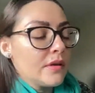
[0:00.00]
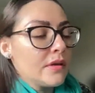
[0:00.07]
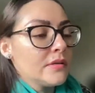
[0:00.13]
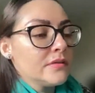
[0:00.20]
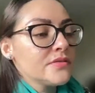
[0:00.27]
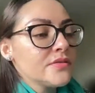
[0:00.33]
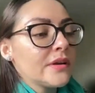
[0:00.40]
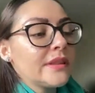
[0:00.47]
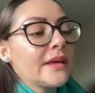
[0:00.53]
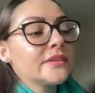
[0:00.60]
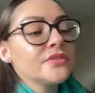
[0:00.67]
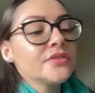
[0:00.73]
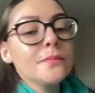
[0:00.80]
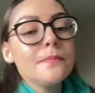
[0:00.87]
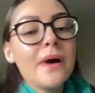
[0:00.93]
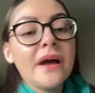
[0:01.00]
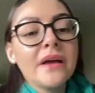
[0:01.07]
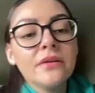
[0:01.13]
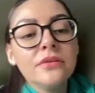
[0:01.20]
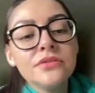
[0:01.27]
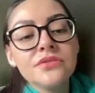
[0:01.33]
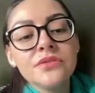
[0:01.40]
And so I'd like to invite
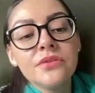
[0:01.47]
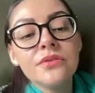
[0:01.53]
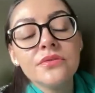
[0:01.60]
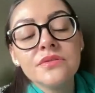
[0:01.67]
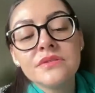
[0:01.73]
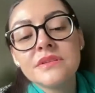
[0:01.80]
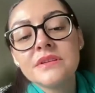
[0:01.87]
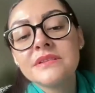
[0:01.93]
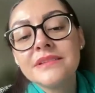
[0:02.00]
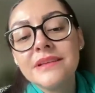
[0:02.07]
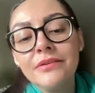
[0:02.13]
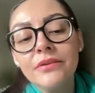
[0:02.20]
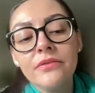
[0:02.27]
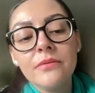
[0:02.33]
you to use the sound